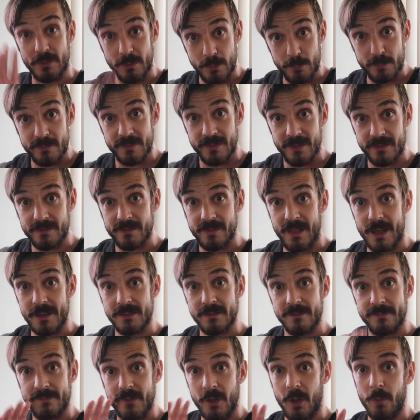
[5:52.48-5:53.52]
used this light
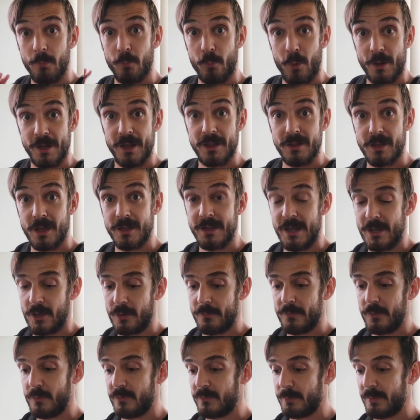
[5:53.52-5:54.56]
to film run and gun
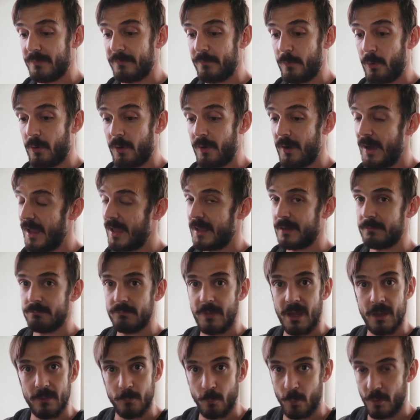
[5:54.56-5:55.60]
interviews before and
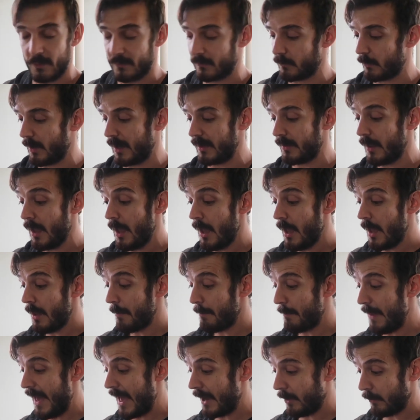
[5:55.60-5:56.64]
it works great.
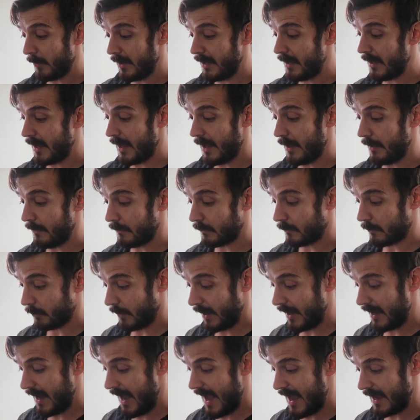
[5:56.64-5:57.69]
Battery is
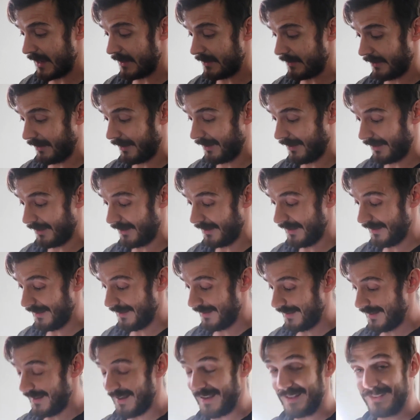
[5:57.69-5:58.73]
great and
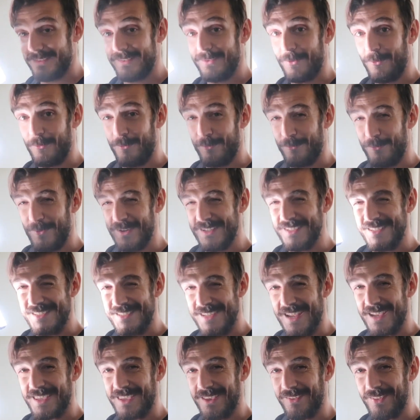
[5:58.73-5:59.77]
it's
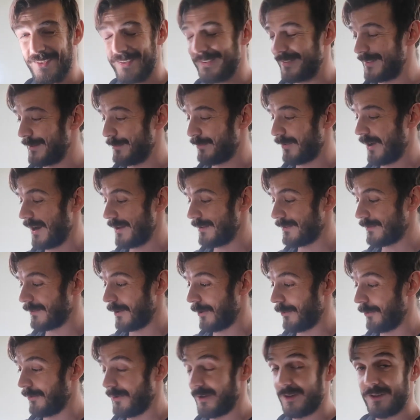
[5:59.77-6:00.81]
ridiculously bright,
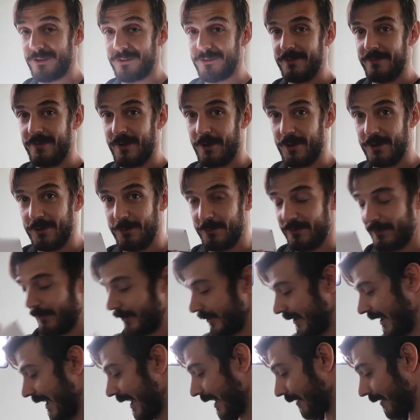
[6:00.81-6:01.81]
so very useful to